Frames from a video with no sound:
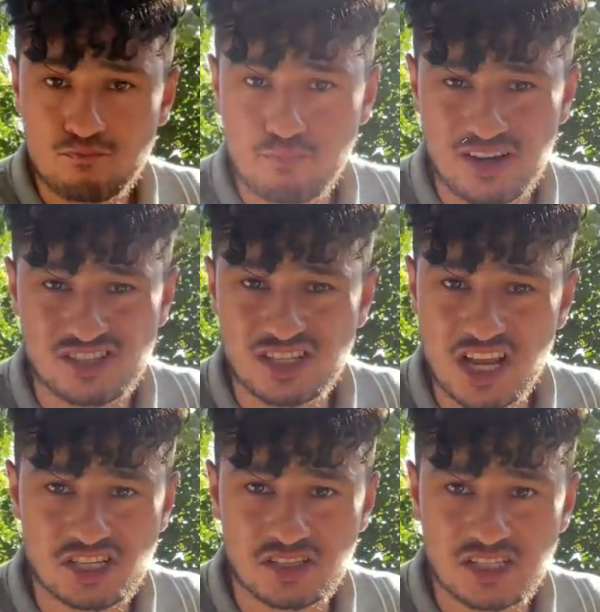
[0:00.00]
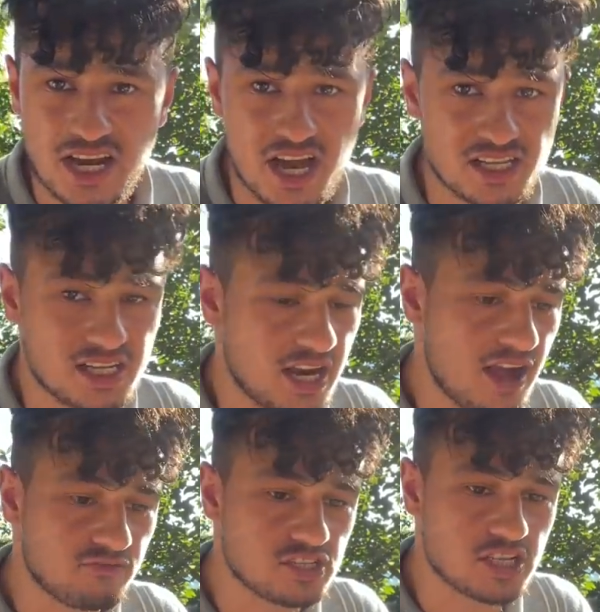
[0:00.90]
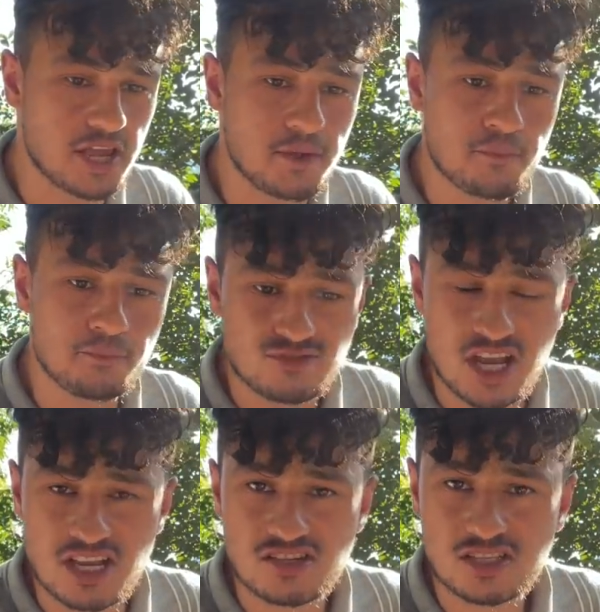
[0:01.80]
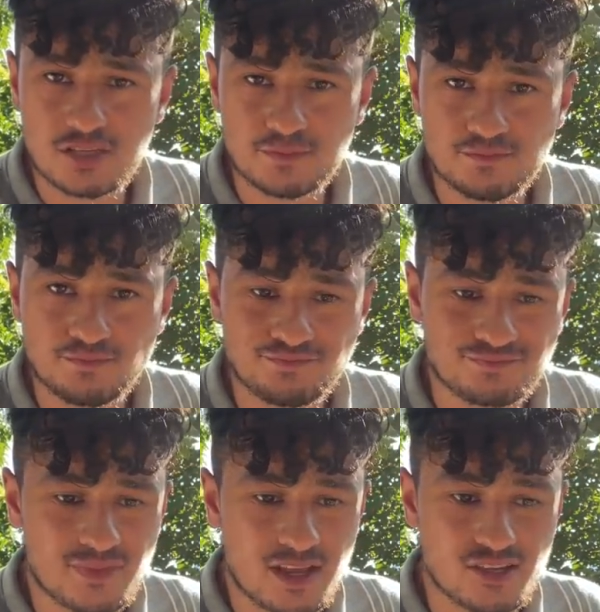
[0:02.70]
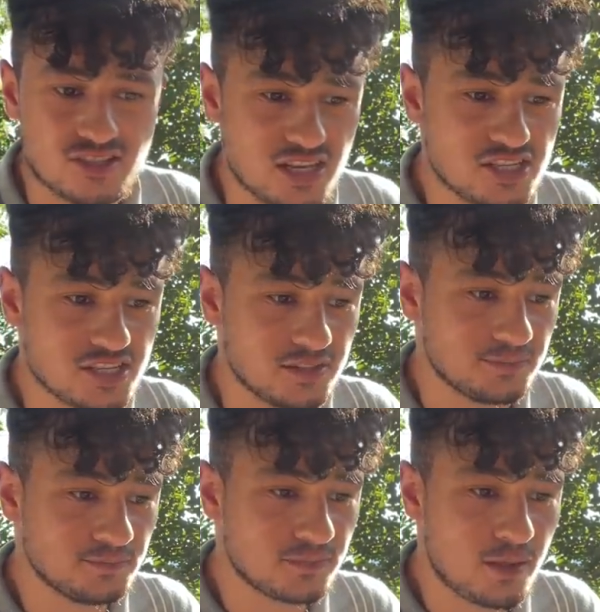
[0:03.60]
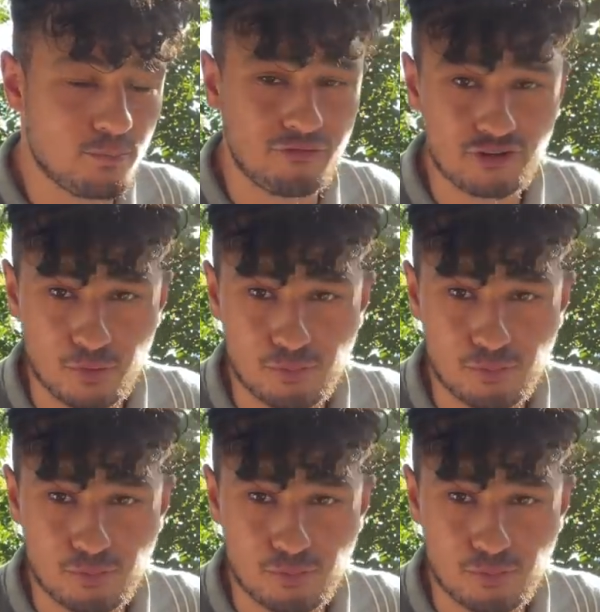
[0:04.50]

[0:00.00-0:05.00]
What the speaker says: Presentation 10 out of 10, I have to say. Taste is decent, but for the